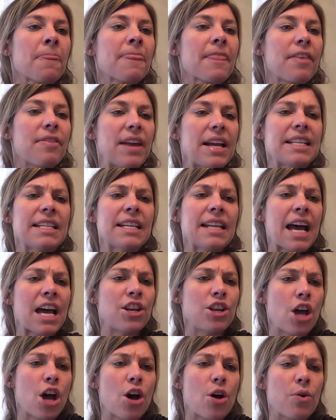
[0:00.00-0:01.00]
They did not
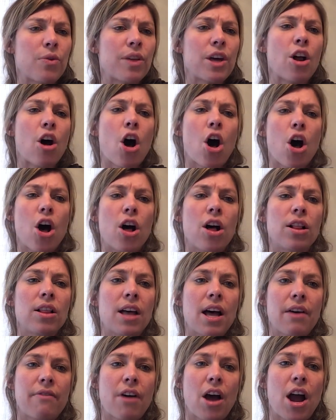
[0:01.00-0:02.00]
know that all
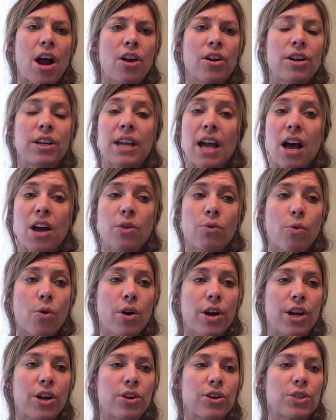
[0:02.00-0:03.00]
of our young
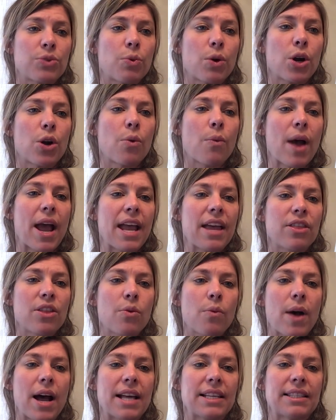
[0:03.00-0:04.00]
warriors were away in the
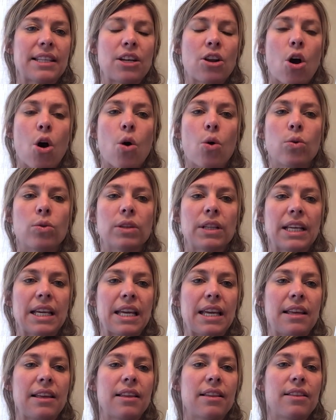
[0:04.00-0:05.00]
west and
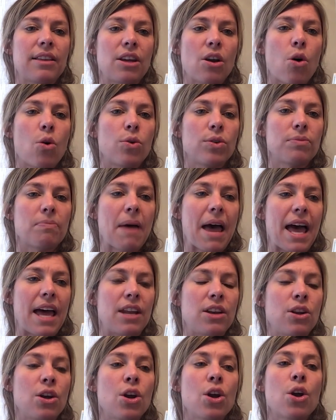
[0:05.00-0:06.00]
only the old
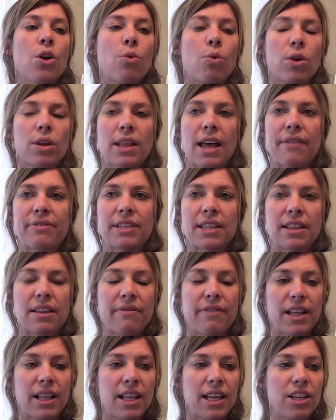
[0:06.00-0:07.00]
men were left in the
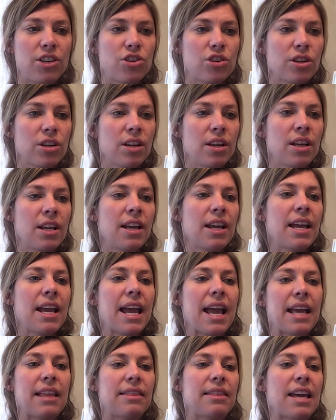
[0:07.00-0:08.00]
village.
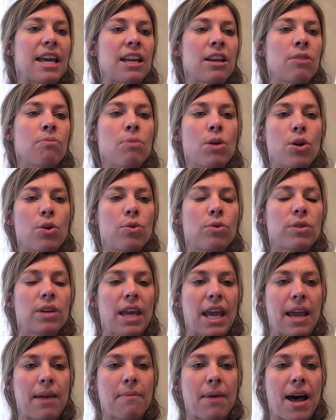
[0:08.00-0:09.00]
A thin moon
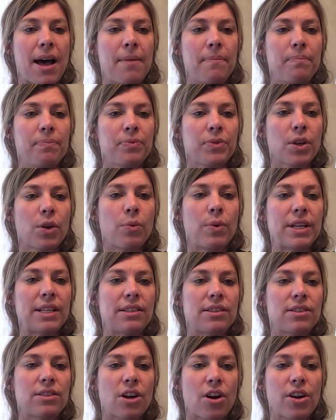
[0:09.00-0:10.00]
came up. We
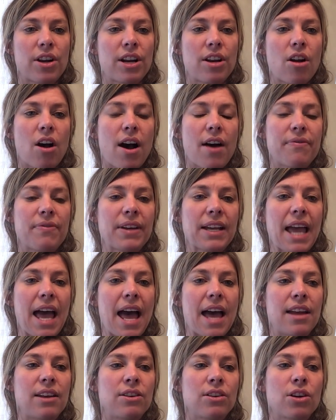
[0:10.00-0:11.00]
started off
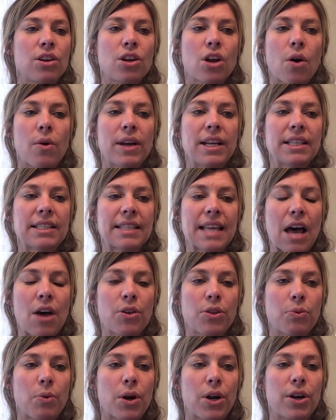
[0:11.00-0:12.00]
again, going
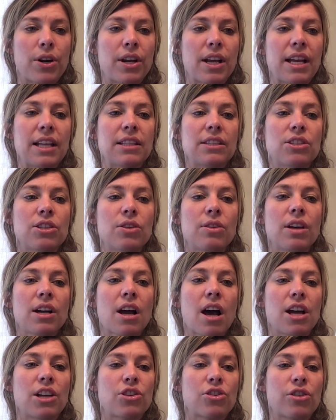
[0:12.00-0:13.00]
southward into the
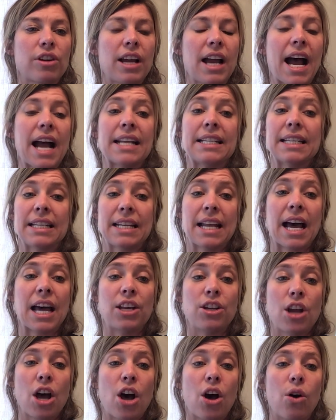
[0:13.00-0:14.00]
country I did not
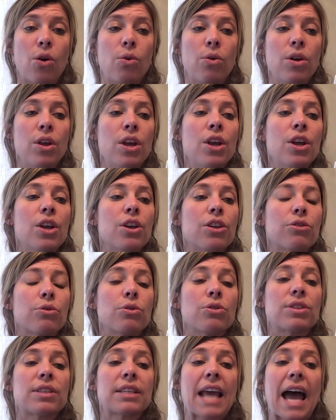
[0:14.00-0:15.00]
know, through
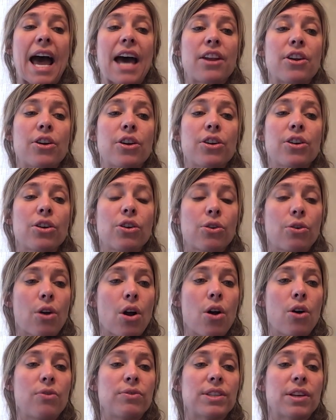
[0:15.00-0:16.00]
scattered
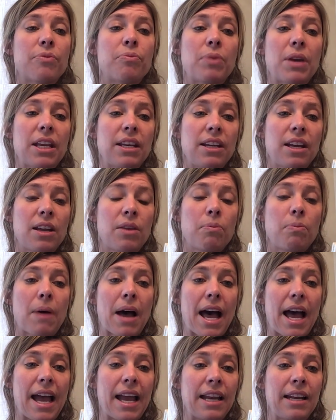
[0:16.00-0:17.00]
groves of pinyon
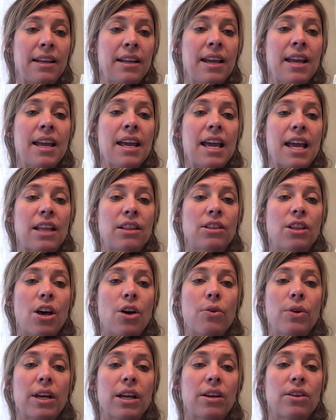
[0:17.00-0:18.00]
pine and
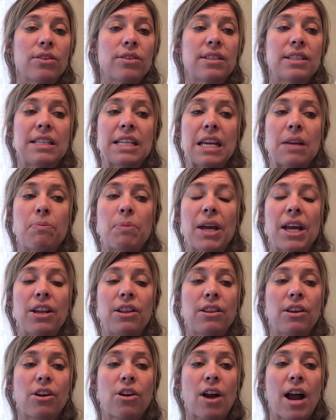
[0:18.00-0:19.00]
low hills deep in
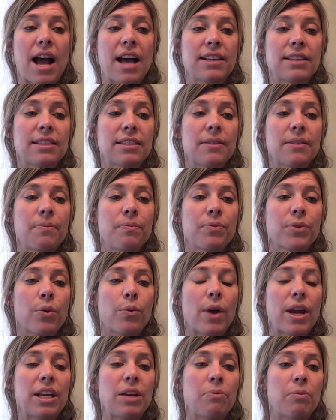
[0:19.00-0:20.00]
the grass.
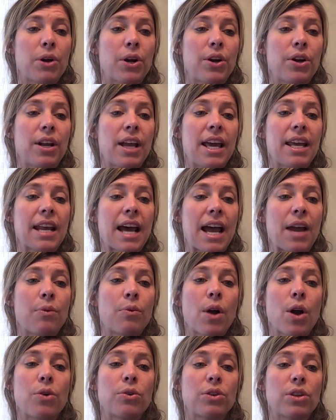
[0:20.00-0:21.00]
Running Bird and I
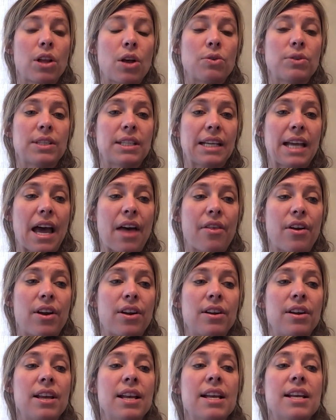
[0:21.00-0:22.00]
rode close together,
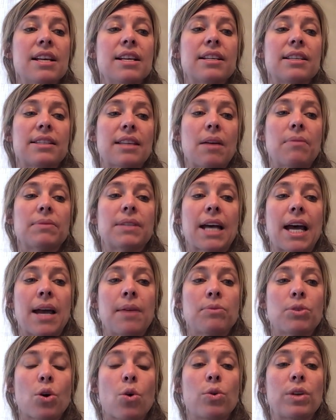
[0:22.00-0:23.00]

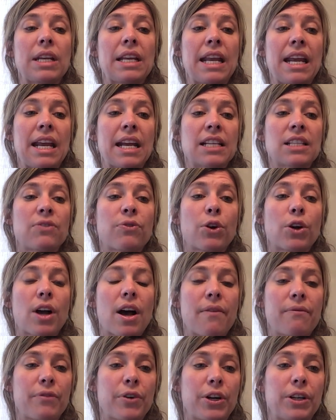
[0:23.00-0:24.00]
sometimes holding hands for
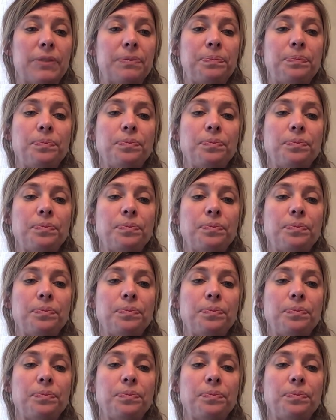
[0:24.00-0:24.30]
comfort.